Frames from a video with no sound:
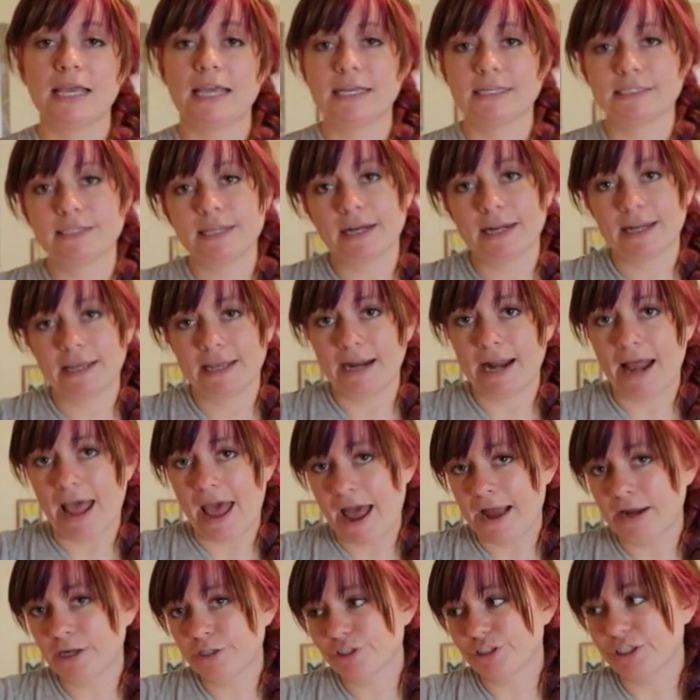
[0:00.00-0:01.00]
is that it
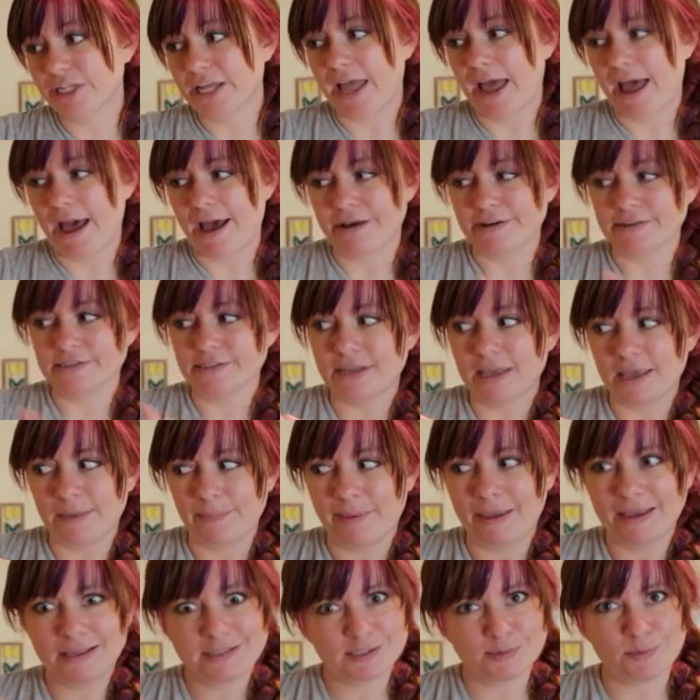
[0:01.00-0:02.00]
actually has a
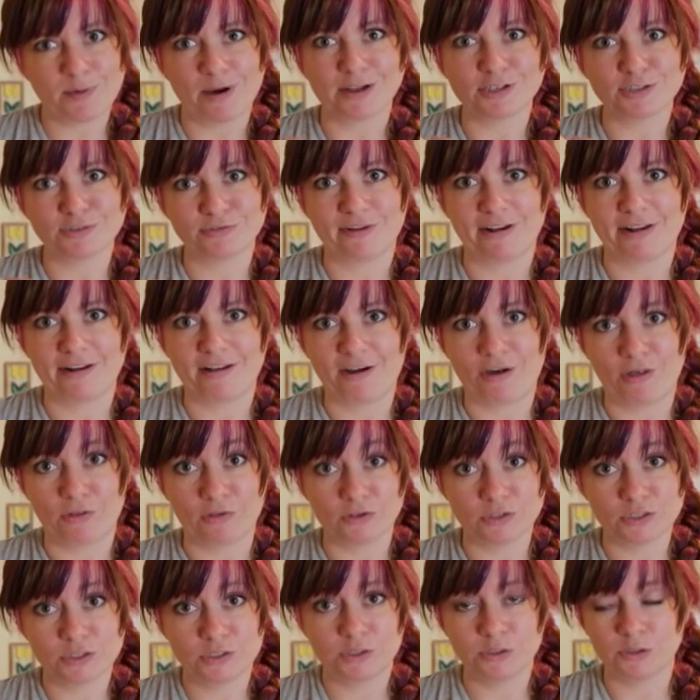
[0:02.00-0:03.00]
paint swatch right on
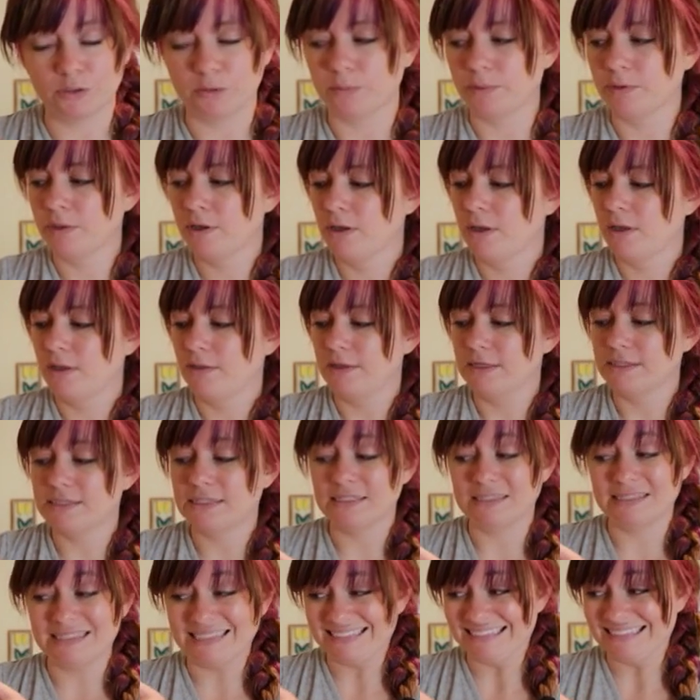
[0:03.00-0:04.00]
the tube. This
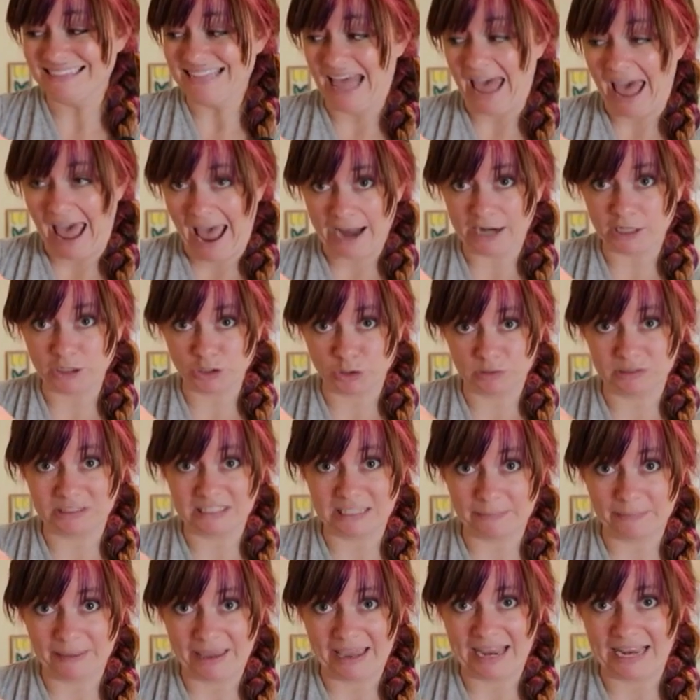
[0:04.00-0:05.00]
is
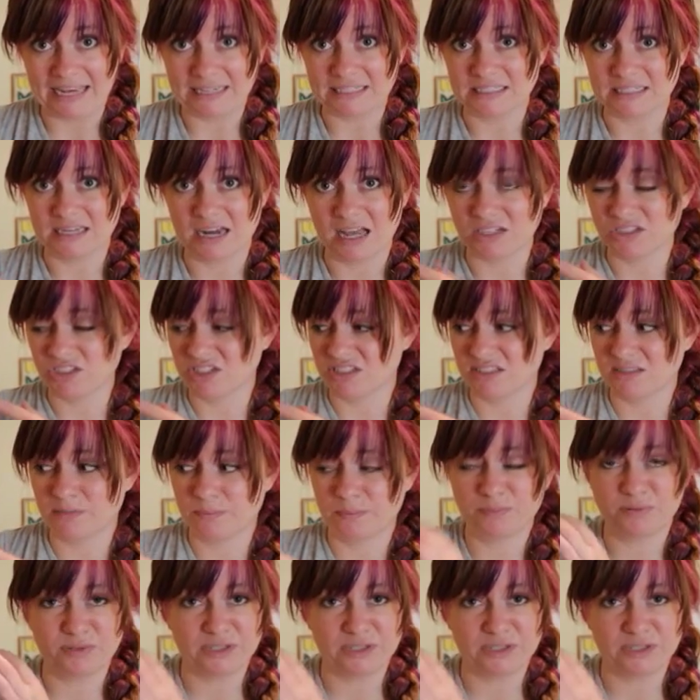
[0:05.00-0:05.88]
actually paint, not just